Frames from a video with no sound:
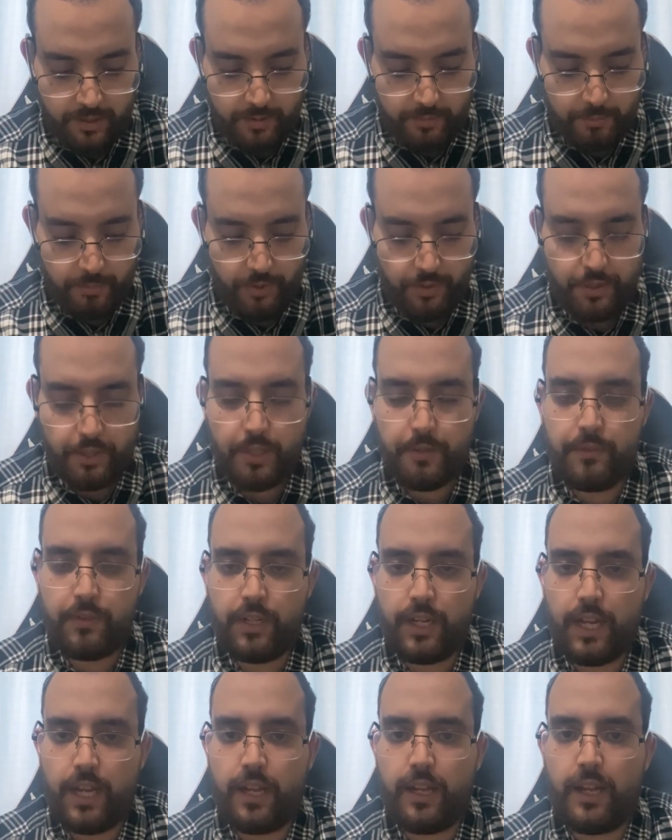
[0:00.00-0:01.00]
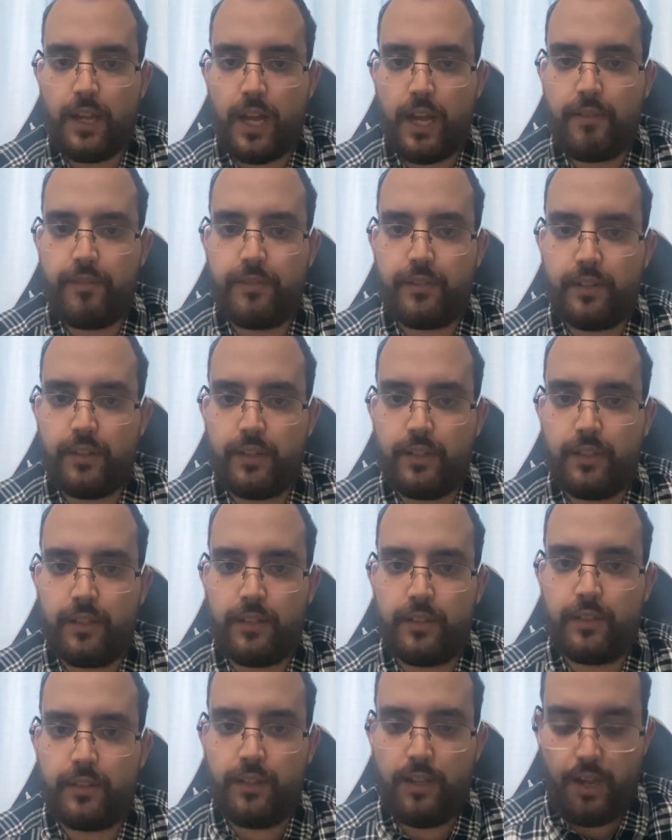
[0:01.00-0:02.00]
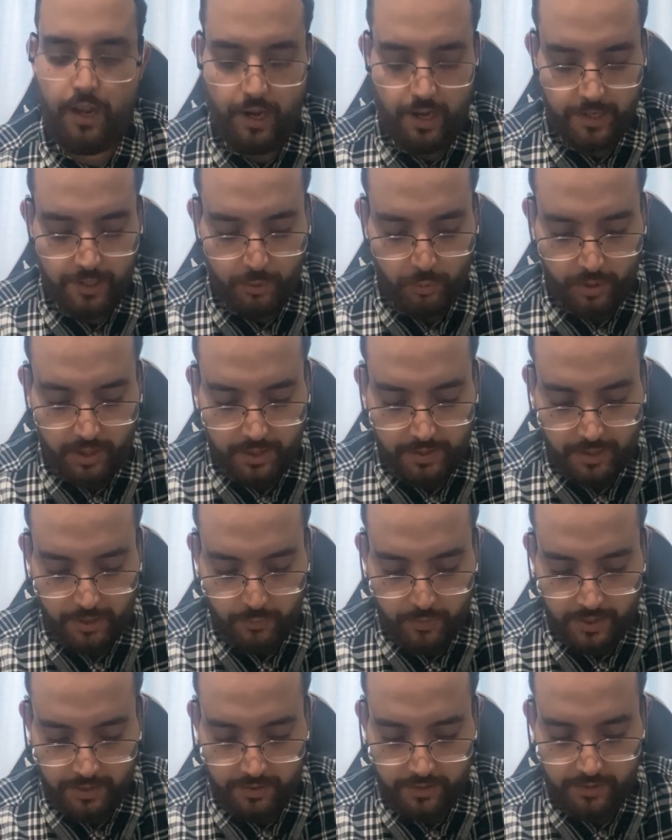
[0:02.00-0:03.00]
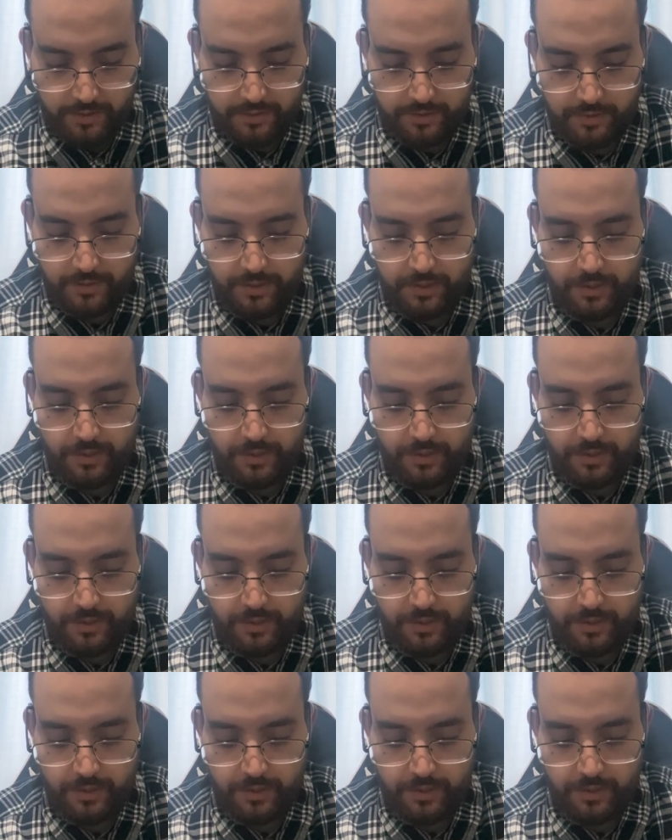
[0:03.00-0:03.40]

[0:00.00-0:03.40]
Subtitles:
But if you're after high quality renders,